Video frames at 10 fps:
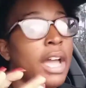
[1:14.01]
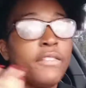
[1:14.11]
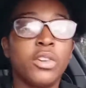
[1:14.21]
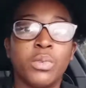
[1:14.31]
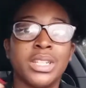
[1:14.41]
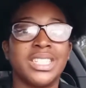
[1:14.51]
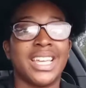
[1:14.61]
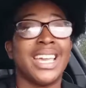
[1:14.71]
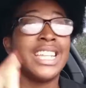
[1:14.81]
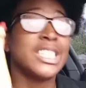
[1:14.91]
every
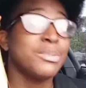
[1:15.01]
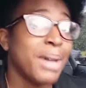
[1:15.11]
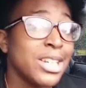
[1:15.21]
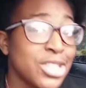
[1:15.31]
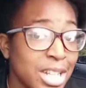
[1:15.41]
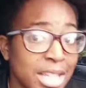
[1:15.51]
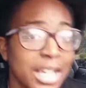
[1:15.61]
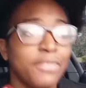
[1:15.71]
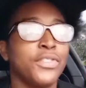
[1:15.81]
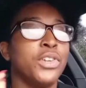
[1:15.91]
wednesday
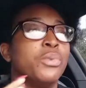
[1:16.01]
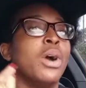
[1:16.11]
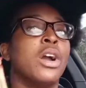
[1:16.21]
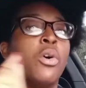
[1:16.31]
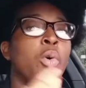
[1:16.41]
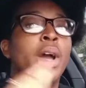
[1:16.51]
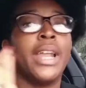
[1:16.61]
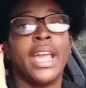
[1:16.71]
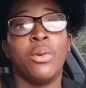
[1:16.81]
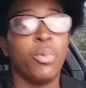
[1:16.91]
especially if you are
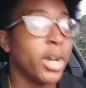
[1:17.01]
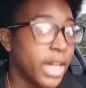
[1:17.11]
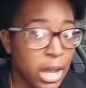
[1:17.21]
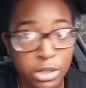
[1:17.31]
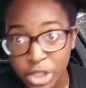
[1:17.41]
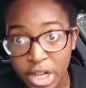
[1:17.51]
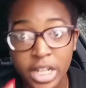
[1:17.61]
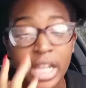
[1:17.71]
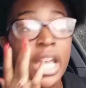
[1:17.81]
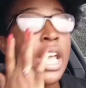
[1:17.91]
on a workout
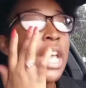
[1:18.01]
journey